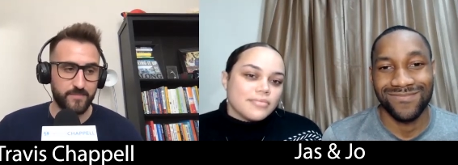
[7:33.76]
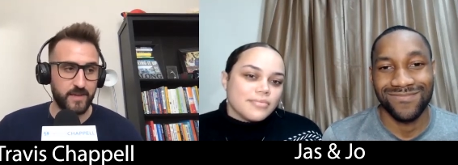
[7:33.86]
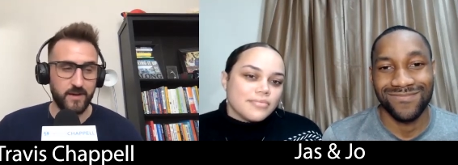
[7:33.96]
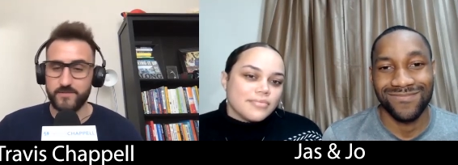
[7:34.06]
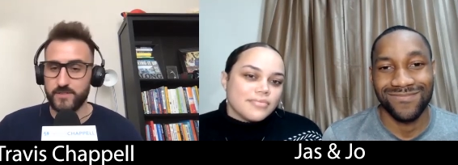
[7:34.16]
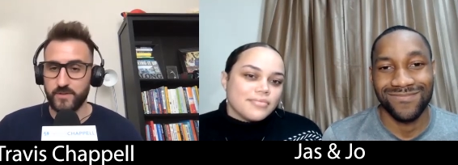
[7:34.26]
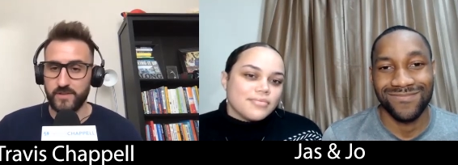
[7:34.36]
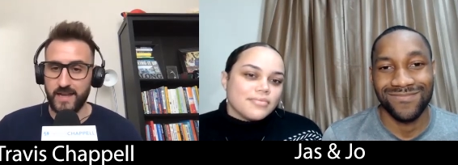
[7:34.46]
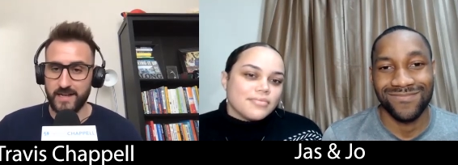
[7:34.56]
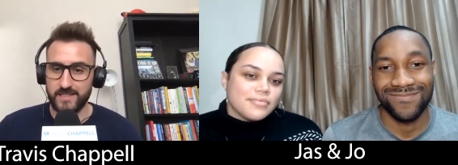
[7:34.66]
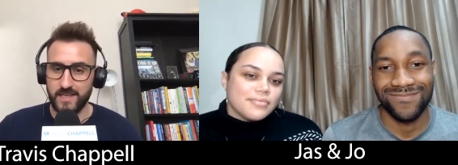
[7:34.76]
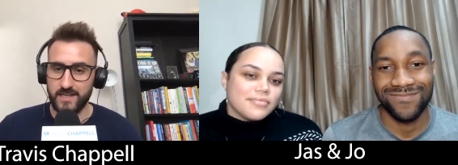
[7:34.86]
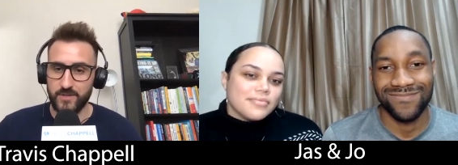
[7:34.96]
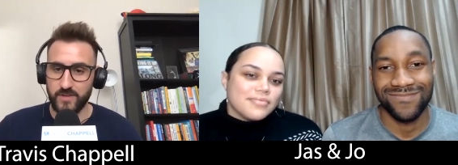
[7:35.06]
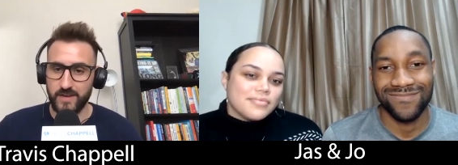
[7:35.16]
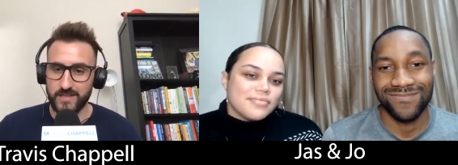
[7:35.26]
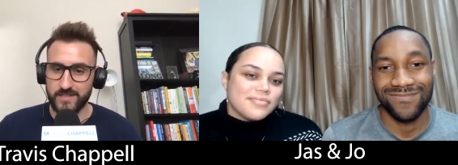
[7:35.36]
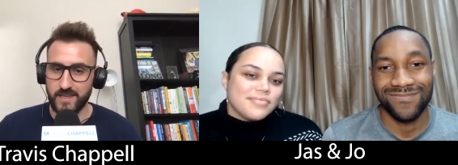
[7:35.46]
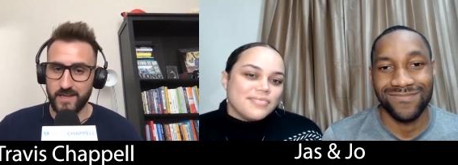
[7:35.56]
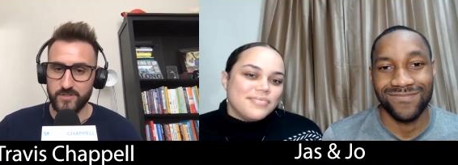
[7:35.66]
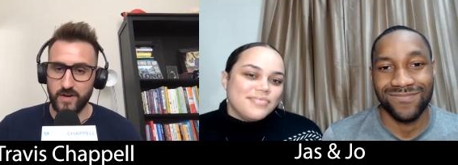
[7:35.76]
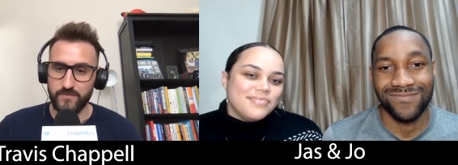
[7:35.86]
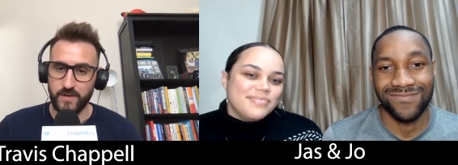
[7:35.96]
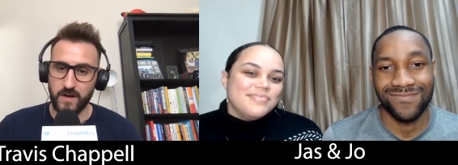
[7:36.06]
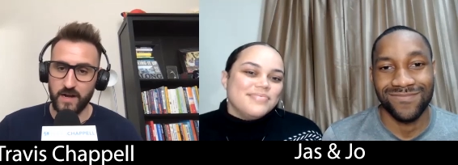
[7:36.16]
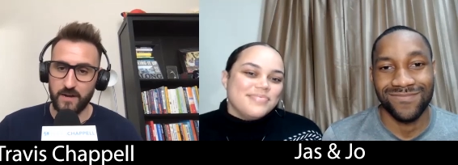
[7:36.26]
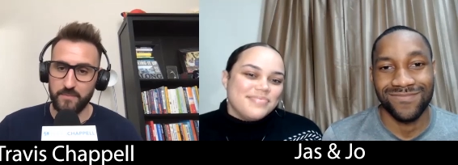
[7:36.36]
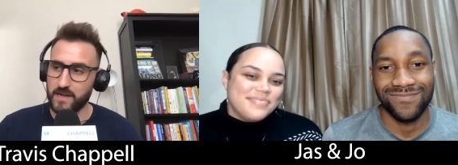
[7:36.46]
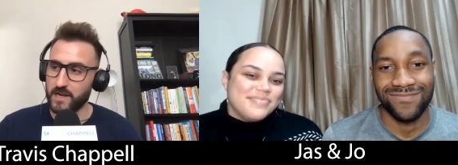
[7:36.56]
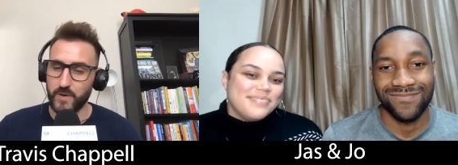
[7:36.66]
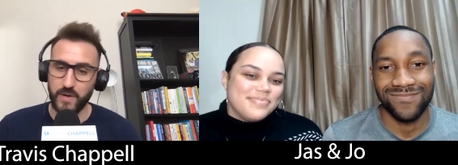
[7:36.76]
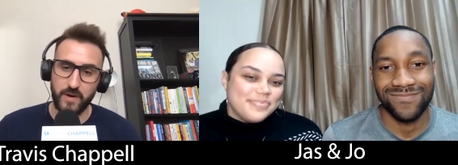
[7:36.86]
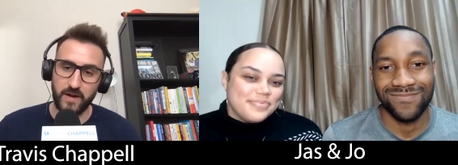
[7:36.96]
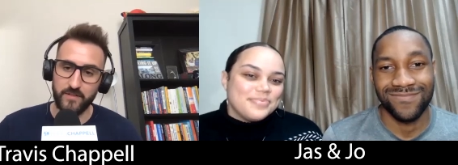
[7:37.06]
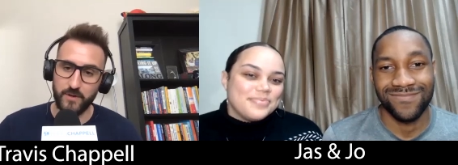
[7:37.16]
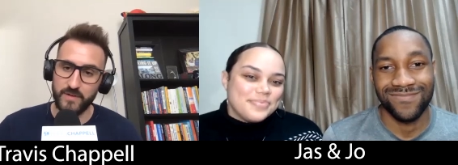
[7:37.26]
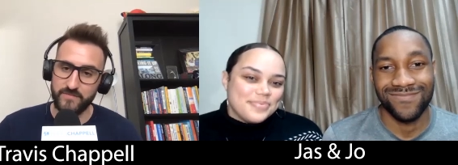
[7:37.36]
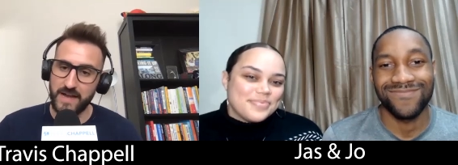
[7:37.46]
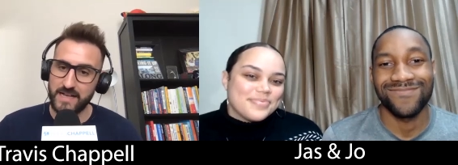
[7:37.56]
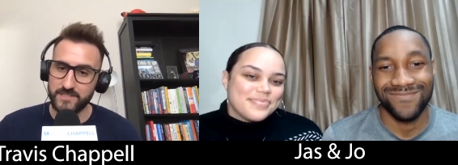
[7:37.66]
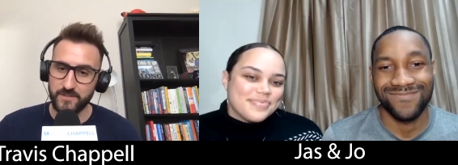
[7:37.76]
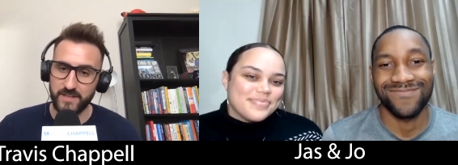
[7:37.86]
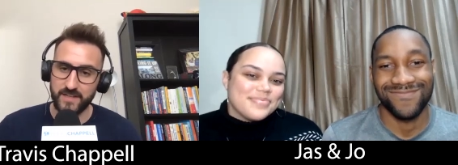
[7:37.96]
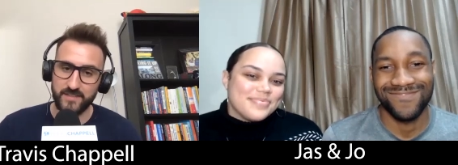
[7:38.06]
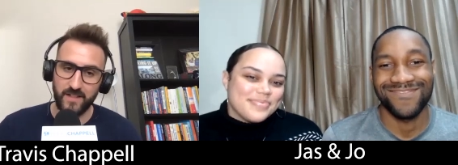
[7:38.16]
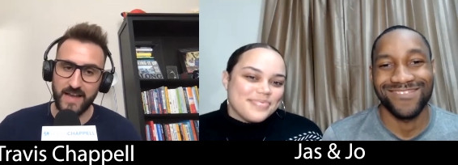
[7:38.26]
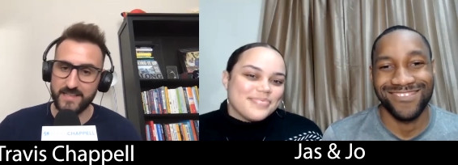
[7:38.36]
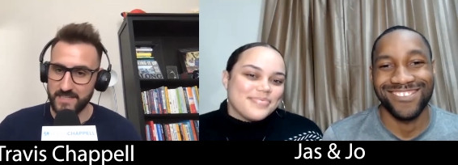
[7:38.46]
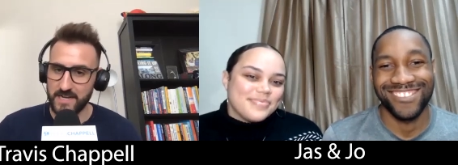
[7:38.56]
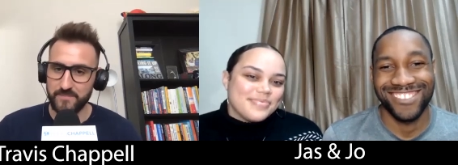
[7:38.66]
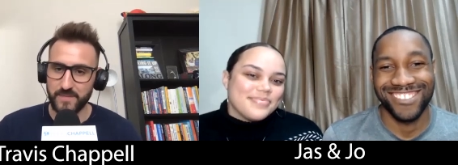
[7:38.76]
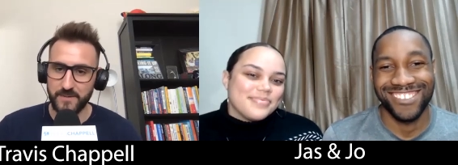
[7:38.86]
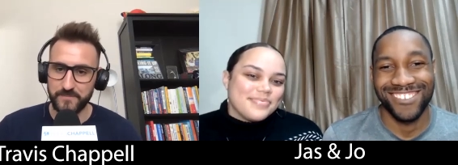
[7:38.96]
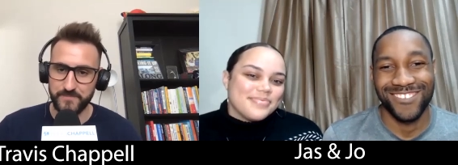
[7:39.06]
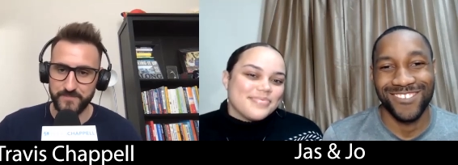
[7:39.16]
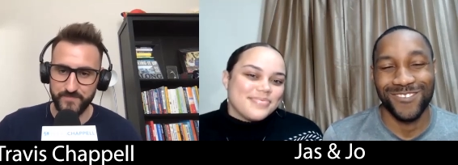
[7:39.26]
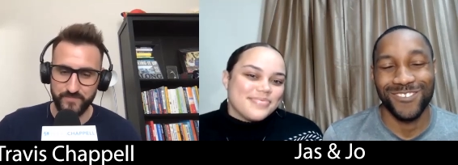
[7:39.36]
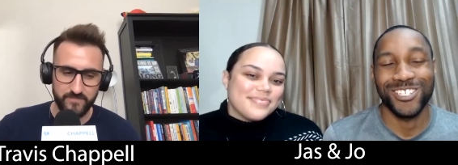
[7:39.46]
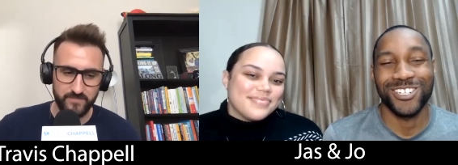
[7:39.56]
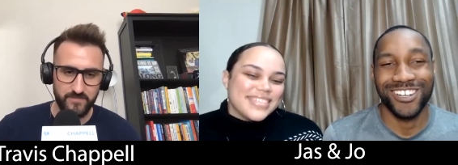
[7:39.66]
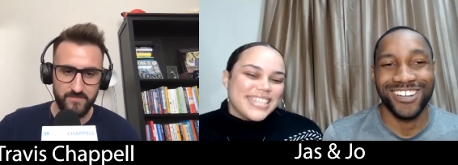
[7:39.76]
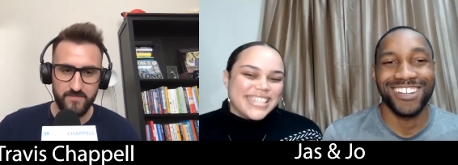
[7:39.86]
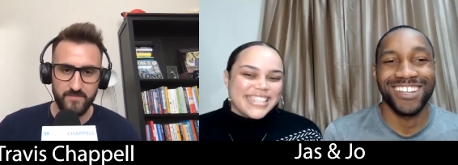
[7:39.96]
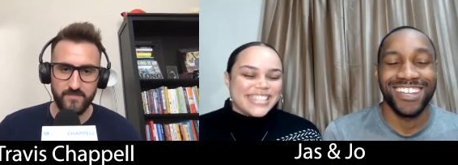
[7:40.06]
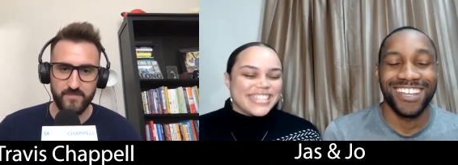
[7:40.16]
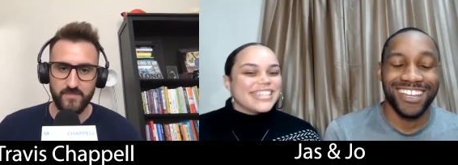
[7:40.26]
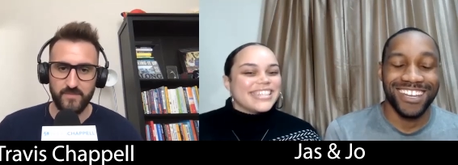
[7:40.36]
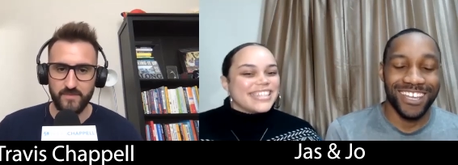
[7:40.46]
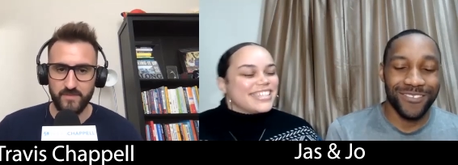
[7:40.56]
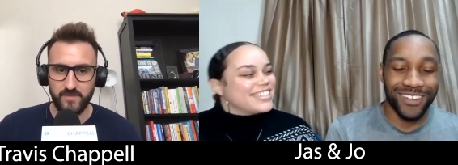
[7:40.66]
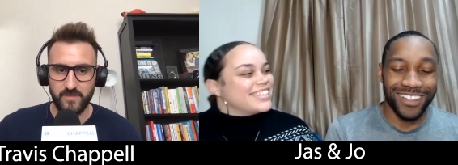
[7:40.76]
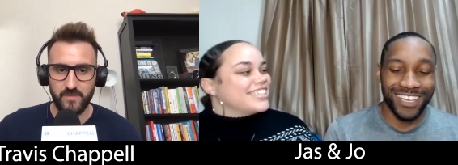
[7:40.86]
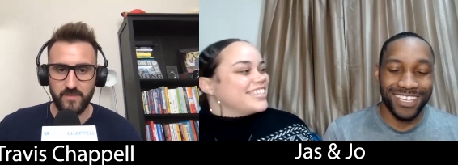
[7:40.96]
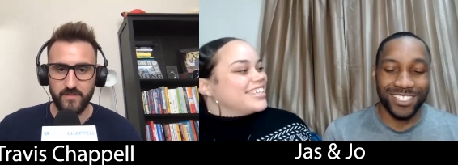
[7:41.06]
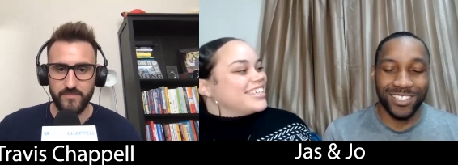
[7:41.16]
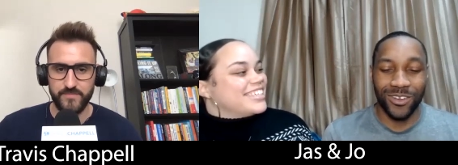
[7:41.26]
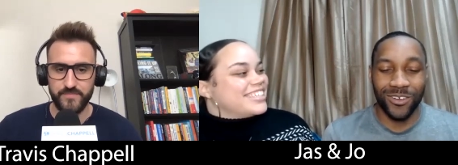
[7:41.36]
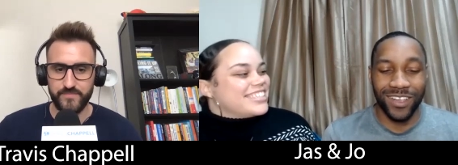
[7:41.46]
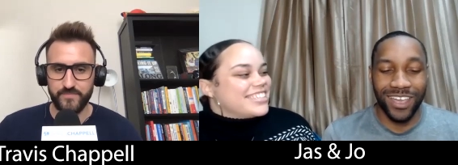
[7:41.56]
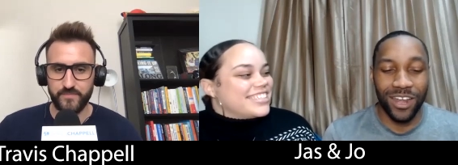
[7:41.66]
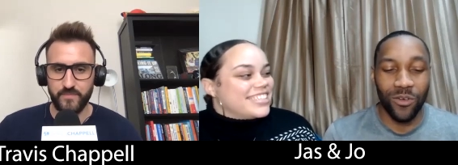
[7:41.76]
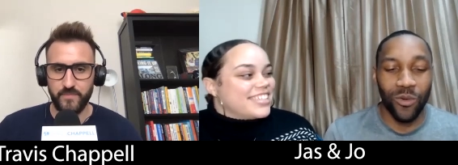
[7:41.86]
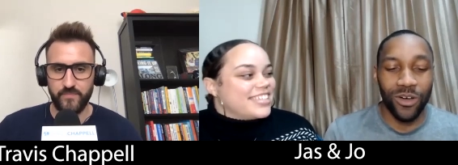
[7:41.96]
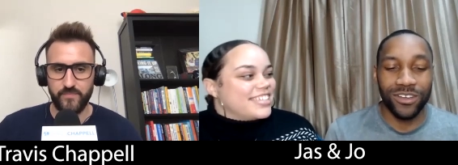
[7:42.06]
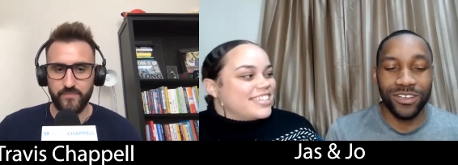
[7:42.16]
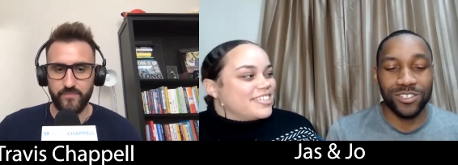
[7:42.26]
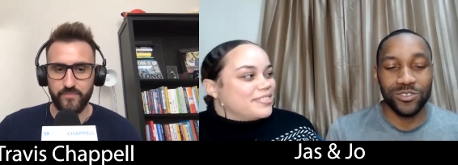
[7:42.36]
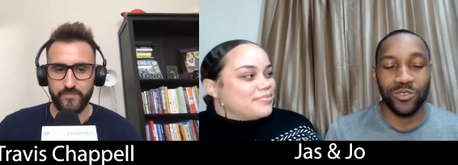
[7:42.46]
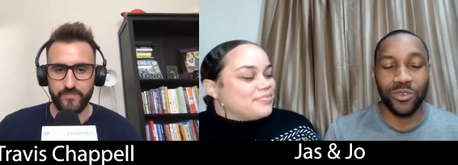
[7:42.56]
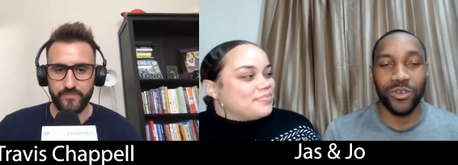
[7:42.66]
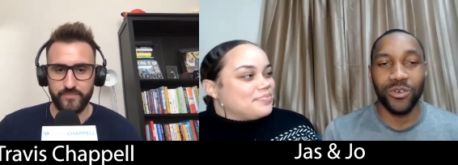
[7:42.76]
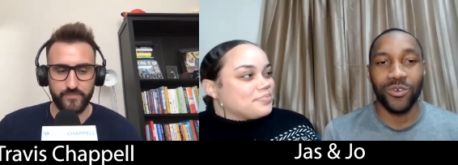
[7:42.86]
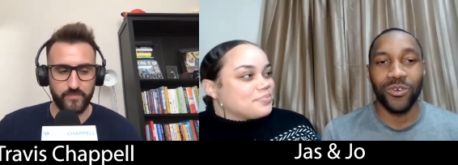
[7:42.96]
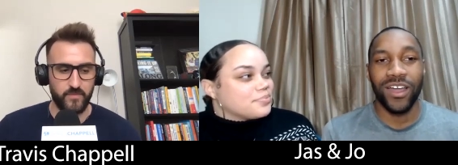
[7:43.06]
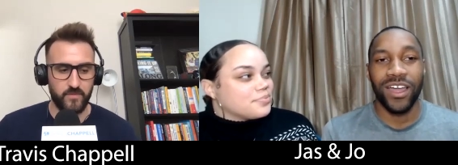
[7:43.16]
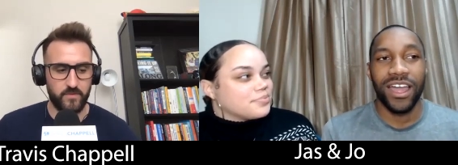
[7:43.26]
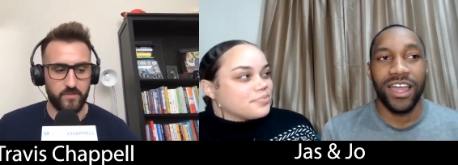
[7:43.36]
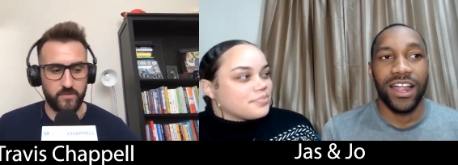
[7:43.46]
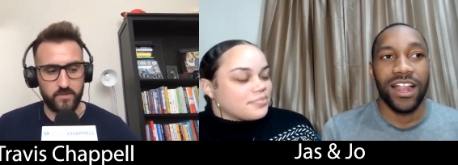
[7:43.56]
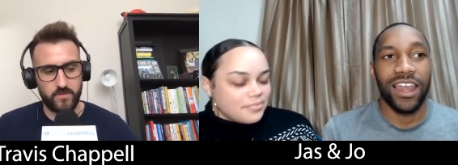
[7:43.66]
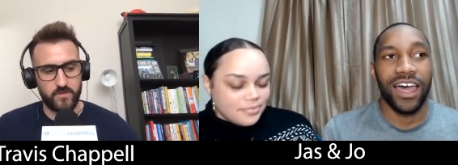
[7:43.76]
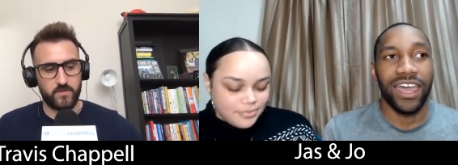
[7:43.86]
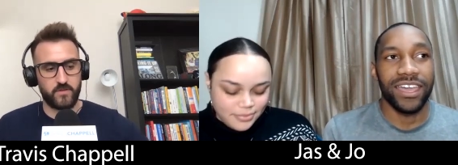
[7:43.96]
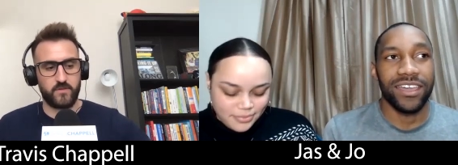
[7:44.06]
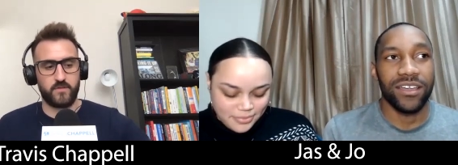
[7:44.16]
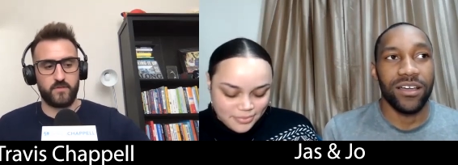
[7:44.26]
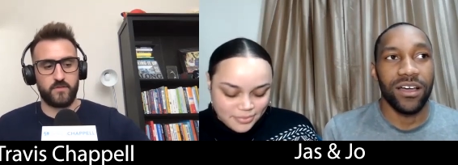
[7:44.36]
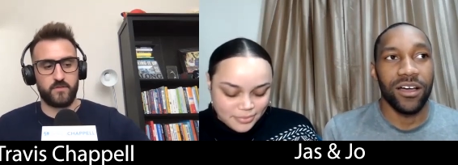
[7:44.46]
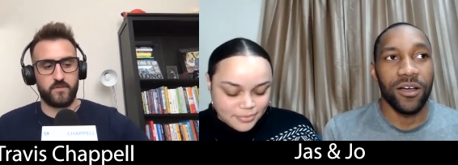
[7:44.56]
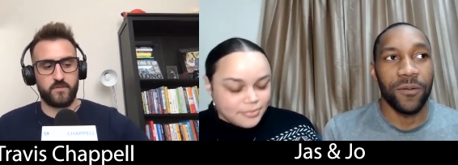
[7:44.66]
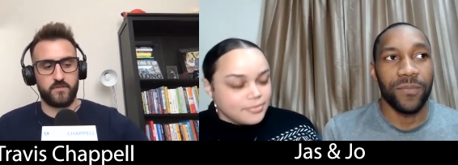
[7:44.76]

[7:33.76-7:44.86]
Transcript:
Speaker 1: you know doing the next thing, doing the next thing, trying to figure out how to make a quick buck a little bit faster than the last time. You know,
Speaker 2: for sure, definitely. So, kind of walk us through like uh,